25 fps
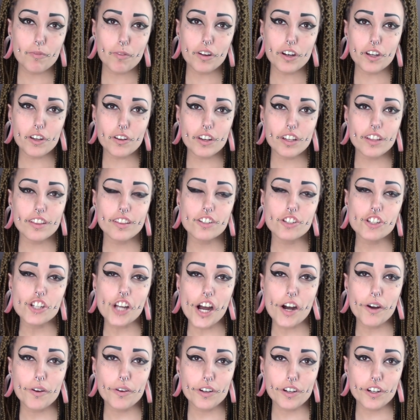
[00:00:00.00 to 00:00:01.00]
When you get in the
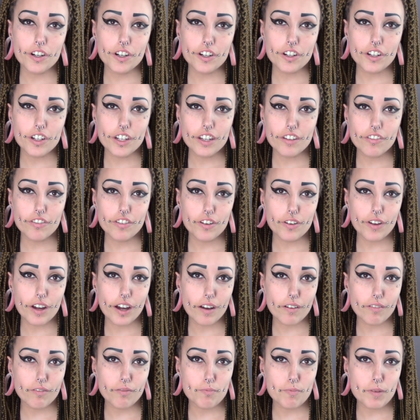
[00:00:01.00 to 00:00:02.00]
shower, if you
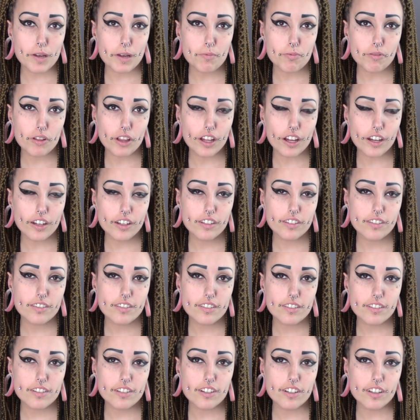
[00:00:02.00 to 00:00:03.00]
have big
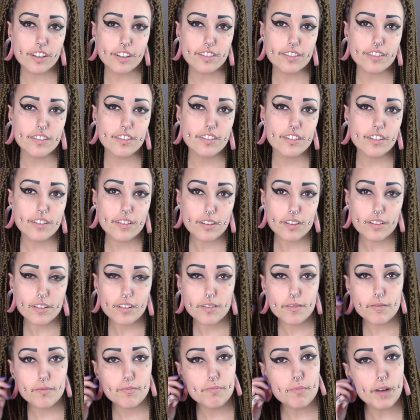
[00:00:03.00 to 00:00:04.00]
plugs, just
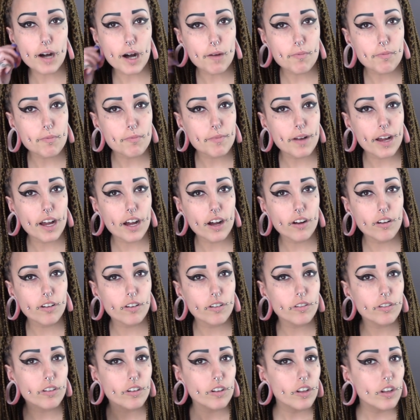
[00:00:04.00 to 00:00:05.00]
pop them
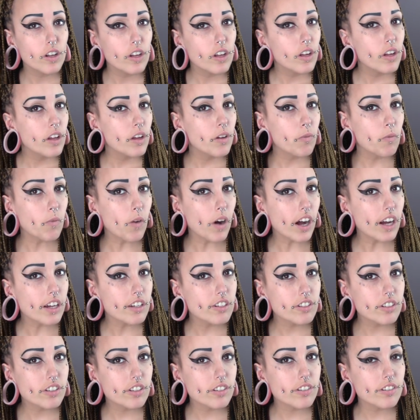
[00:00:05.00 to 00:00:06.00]
out and
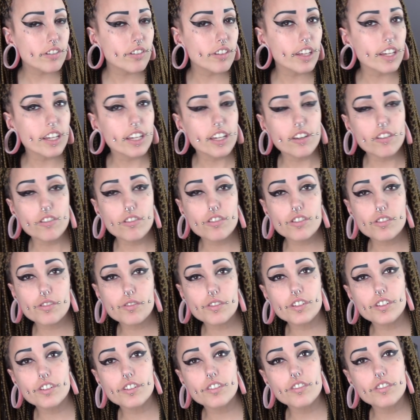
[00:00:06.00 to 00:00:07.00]
wash like
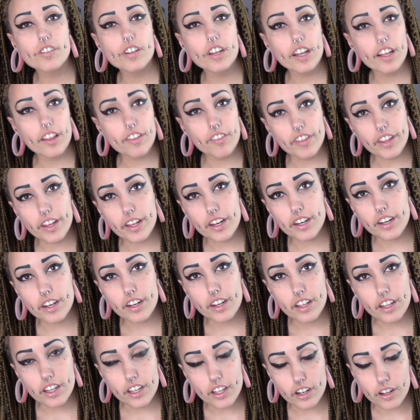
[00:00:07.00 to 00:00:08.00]
usual. And then,
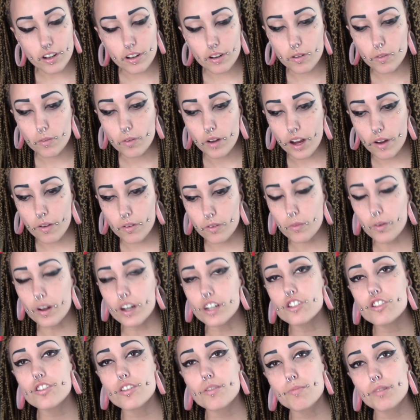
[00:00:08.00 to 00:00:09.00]
you know, I would
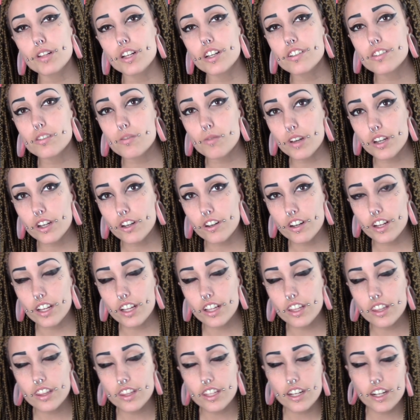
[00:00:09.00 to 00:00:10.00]
wash the plugs while you're
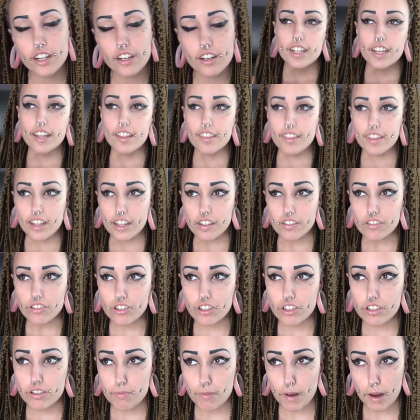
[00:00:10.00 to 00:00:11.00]
in there and then
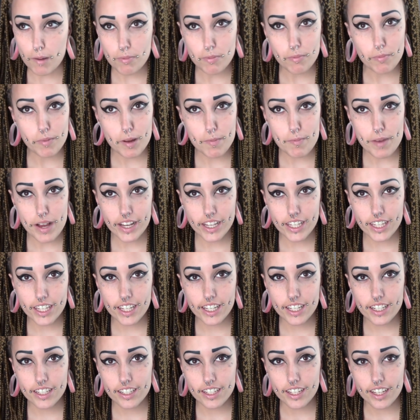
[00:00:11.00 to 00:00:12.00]
just pop them right back
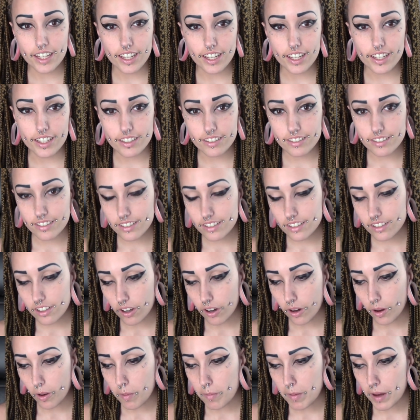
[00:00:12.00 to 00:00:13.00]
in and
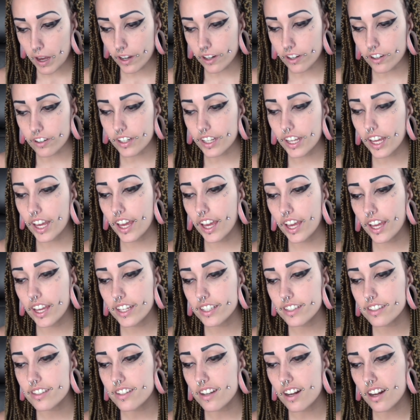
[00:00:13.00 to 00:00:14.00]
go about your day.
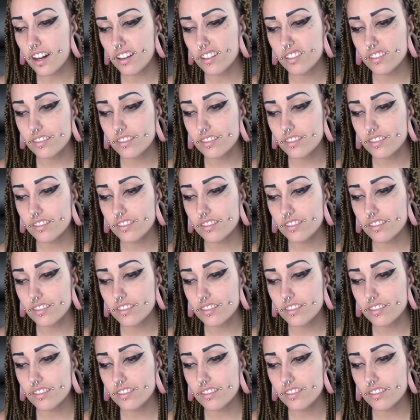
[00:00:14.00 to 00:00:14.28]
It's not